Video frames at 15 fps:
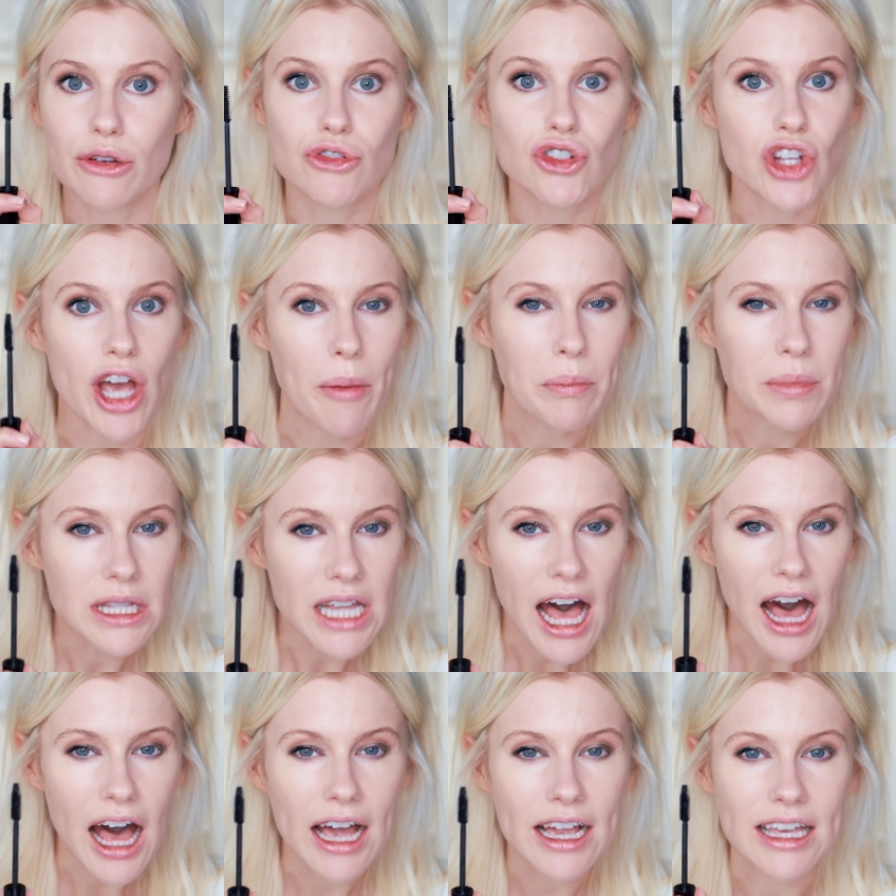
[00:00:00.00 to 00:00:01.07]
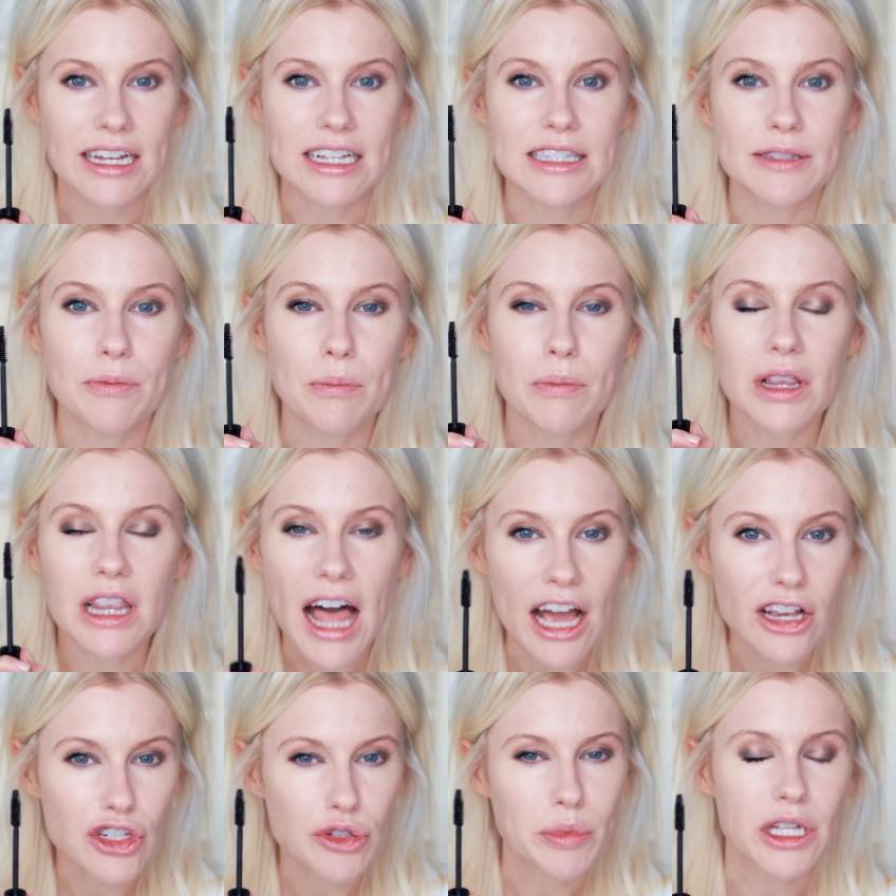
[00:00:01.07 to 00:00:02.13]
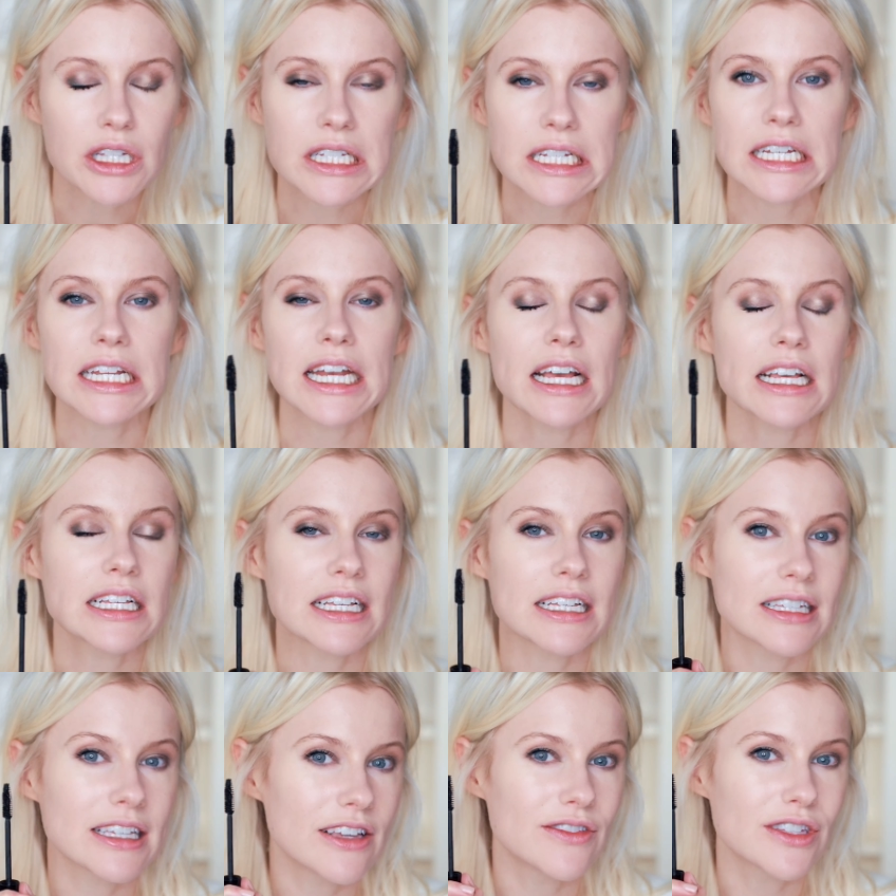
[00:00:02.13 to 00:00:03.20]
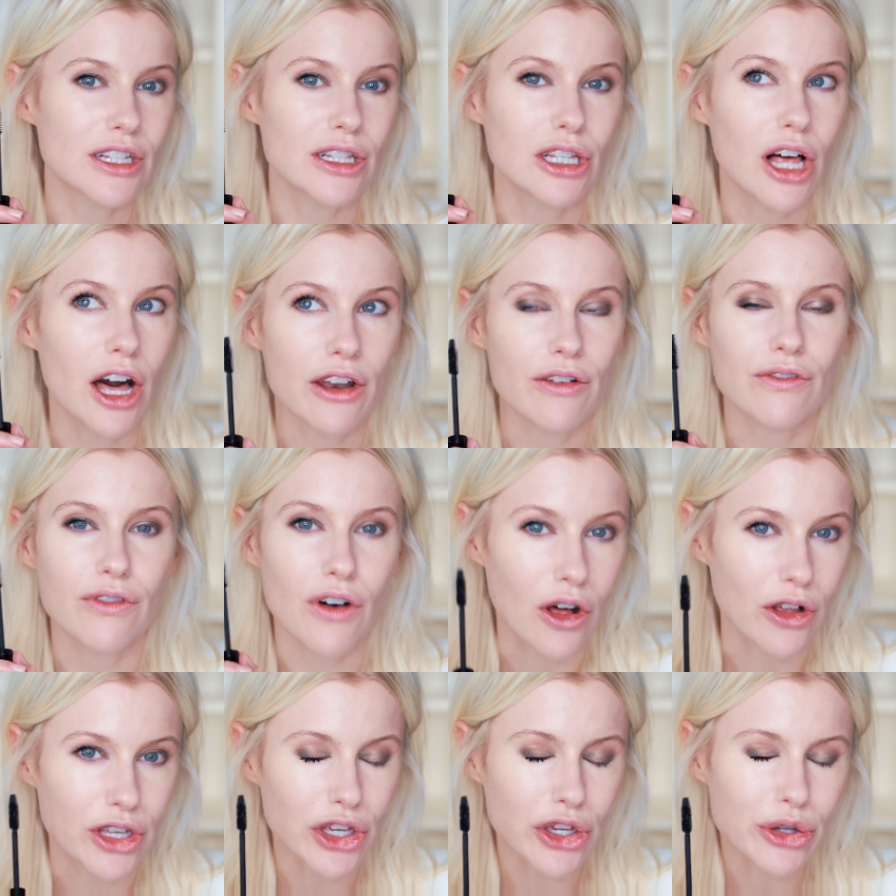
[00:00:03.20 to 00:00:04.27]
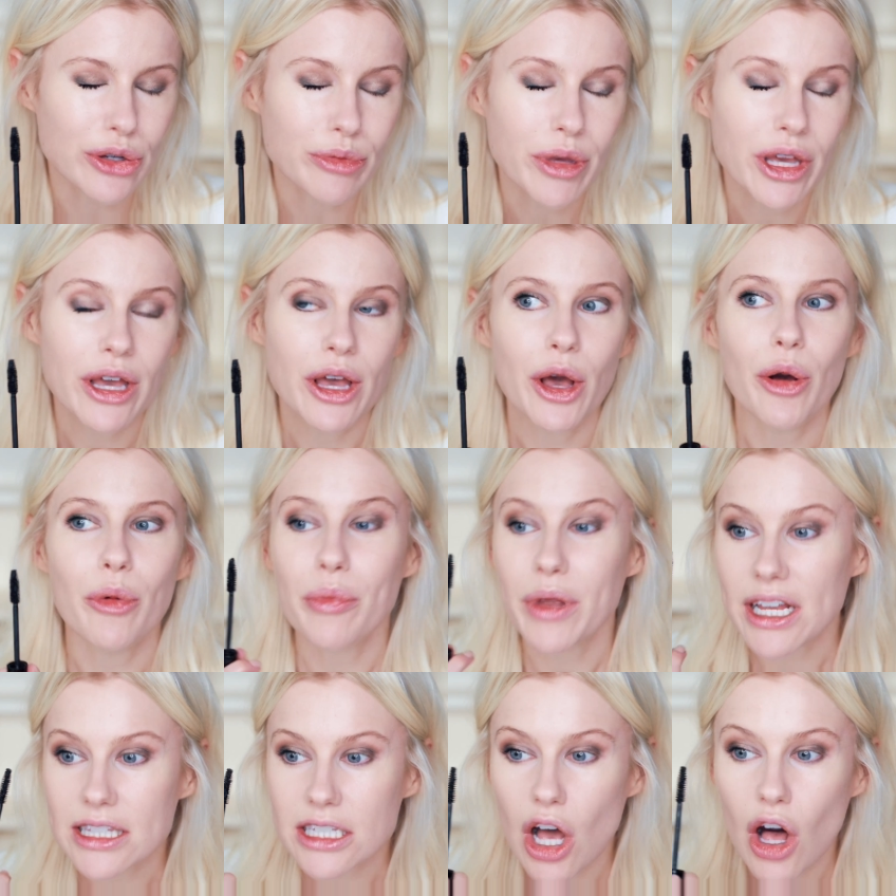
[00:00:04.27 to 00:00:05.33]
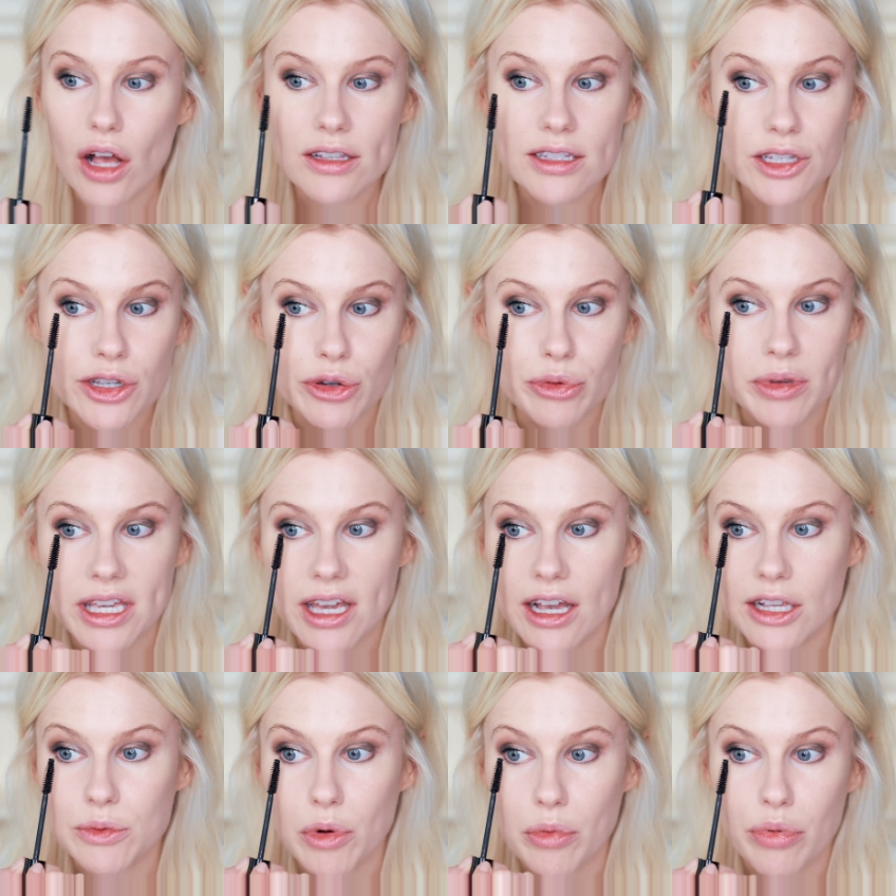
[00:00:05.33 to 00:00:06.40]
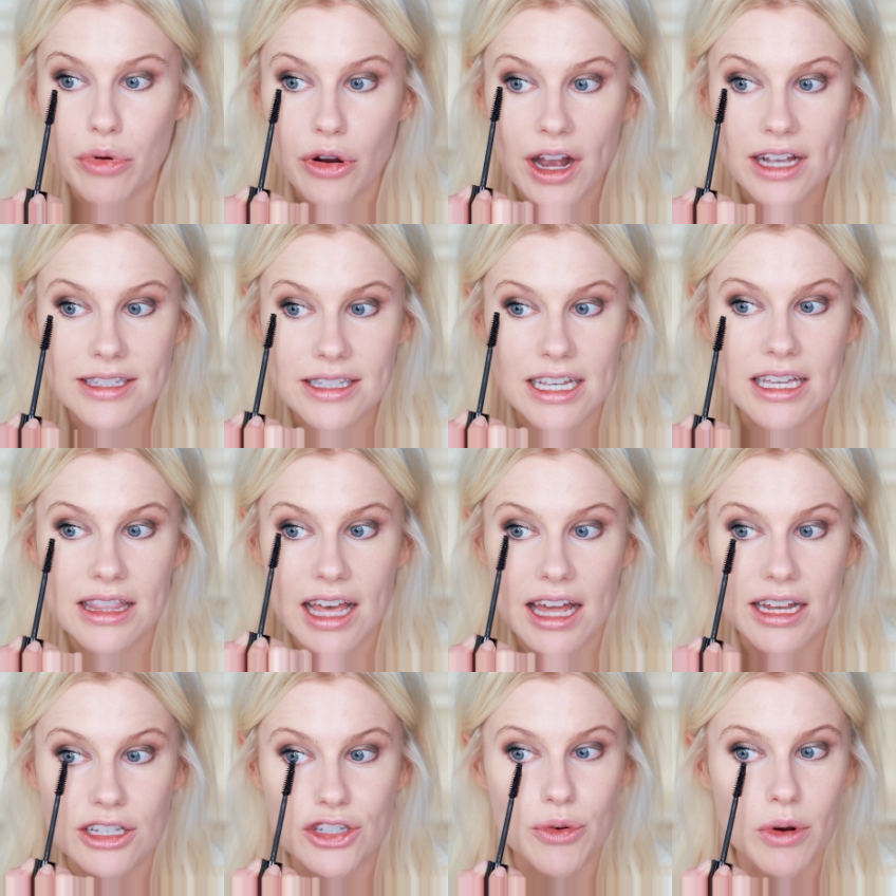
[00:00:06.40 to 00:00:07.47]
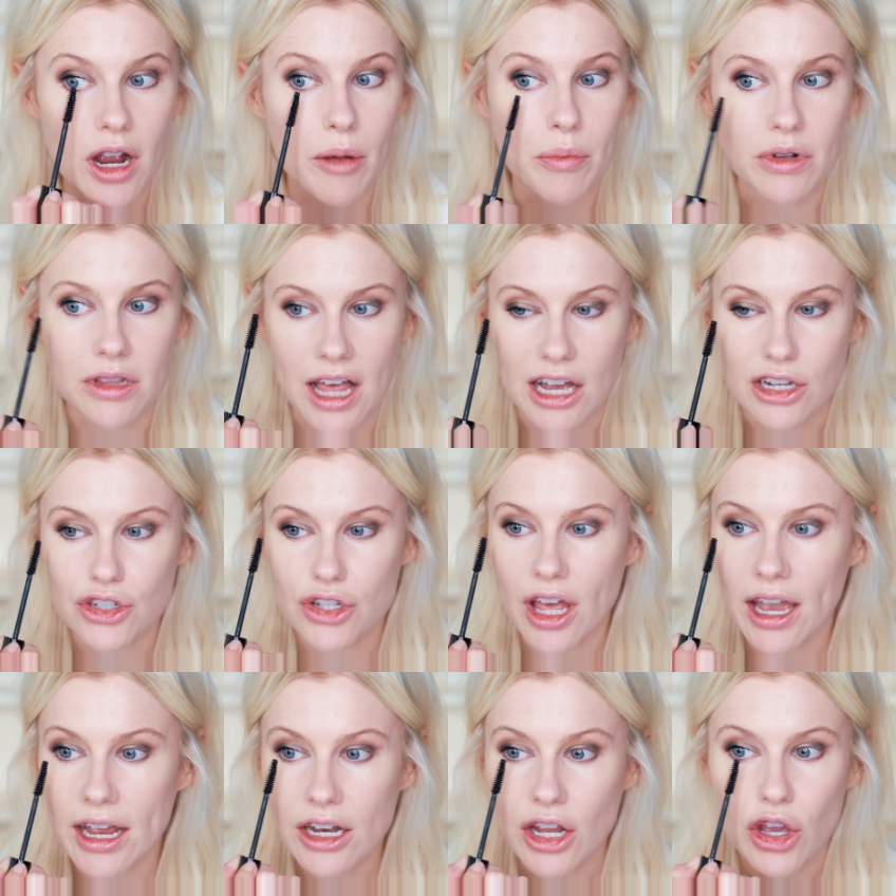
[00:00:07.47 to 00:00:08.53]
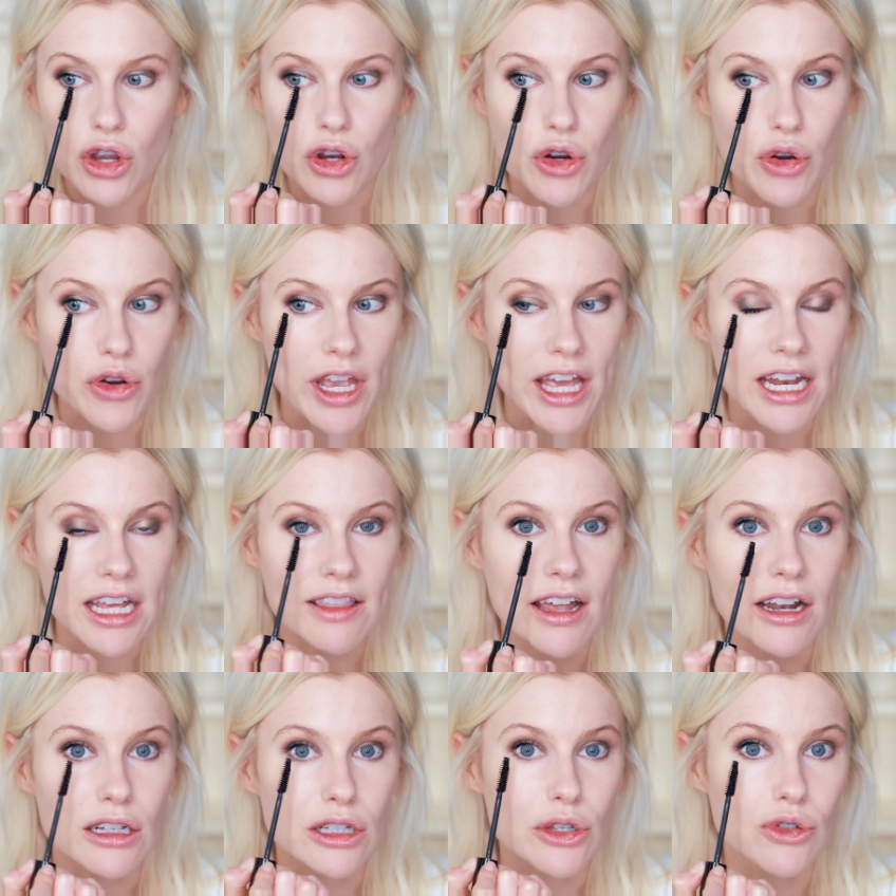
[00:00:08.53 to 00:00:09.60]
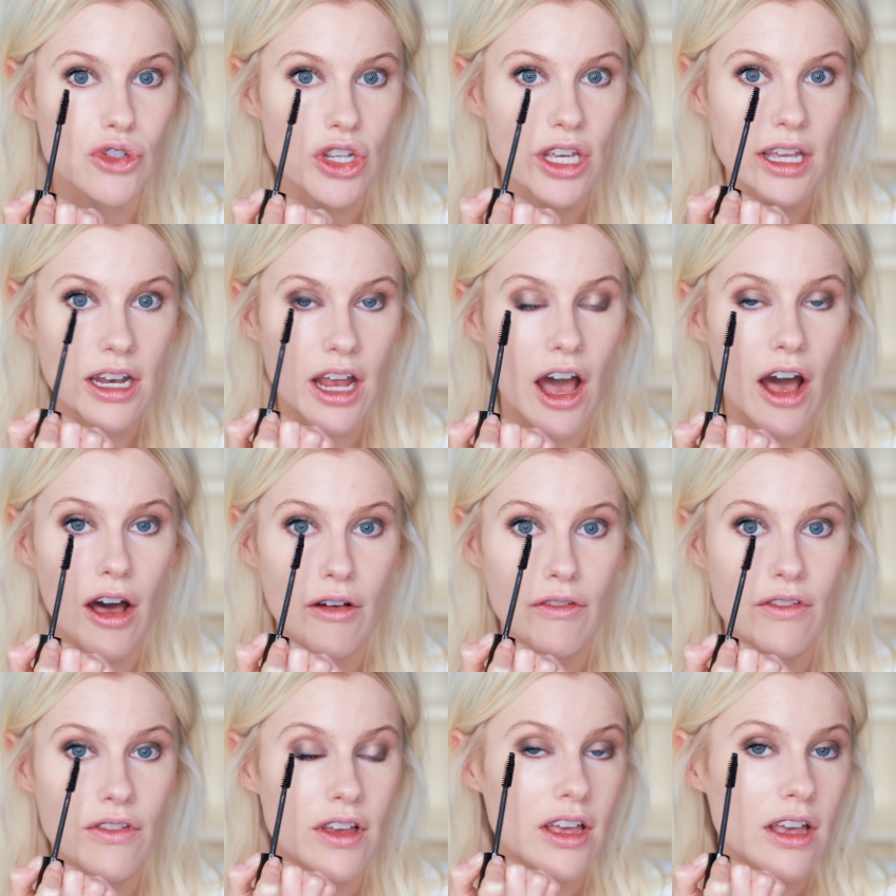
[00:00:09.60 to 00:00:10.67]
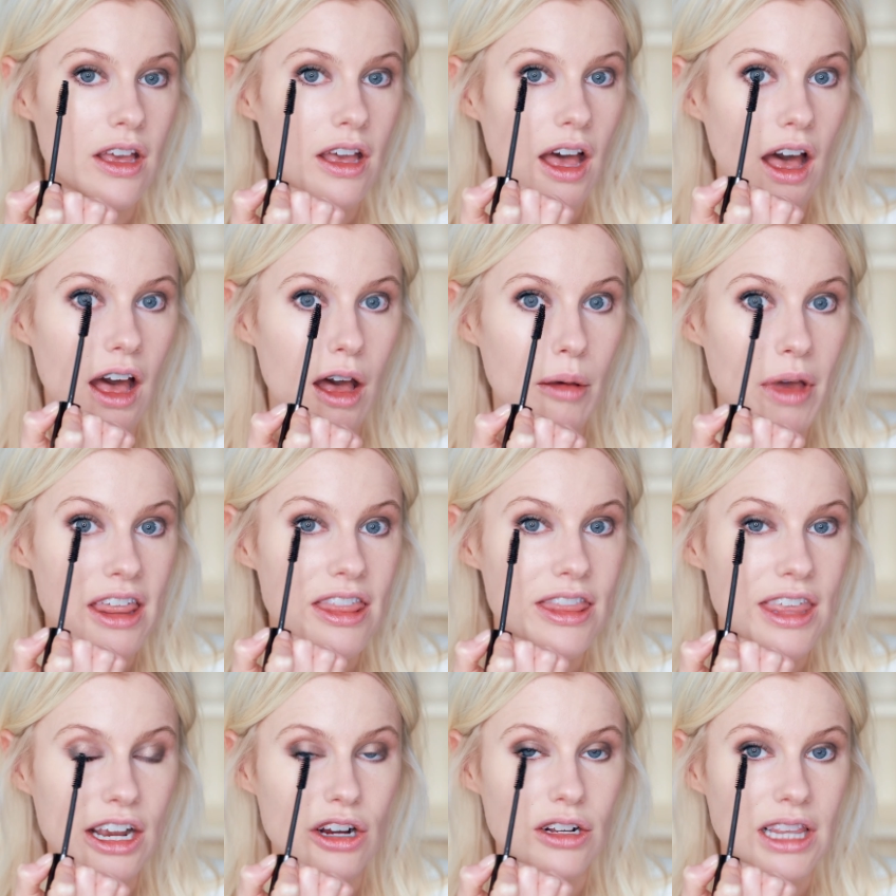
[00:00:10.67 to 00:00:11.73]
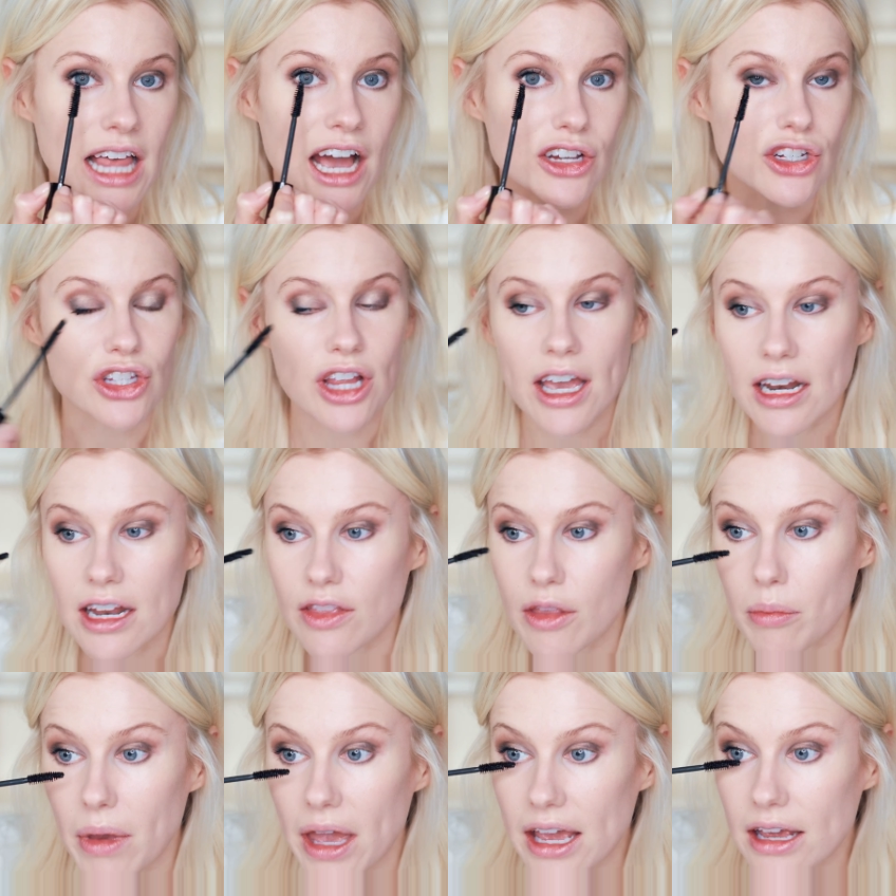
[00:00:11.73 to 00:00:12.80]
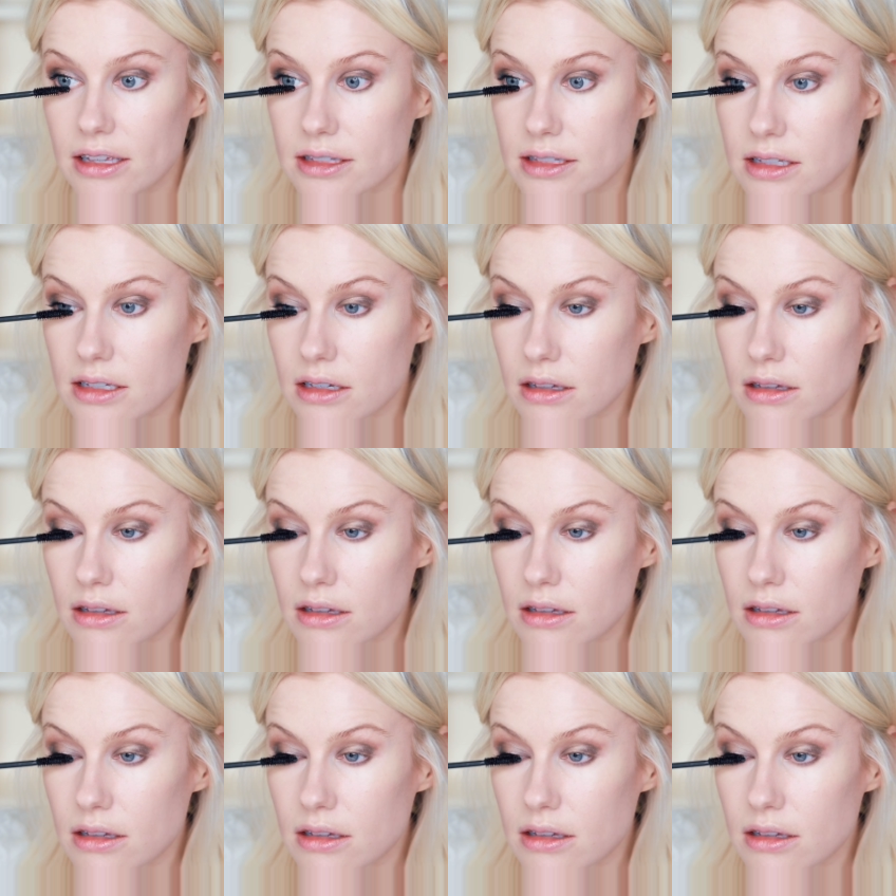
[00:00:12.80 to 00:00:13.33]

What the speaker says: jet black, and it's lash building, and it gives a lot of volume, but it's also because we're pressing that into our upper lash line, creating that illusion of a thicker lash line at the base.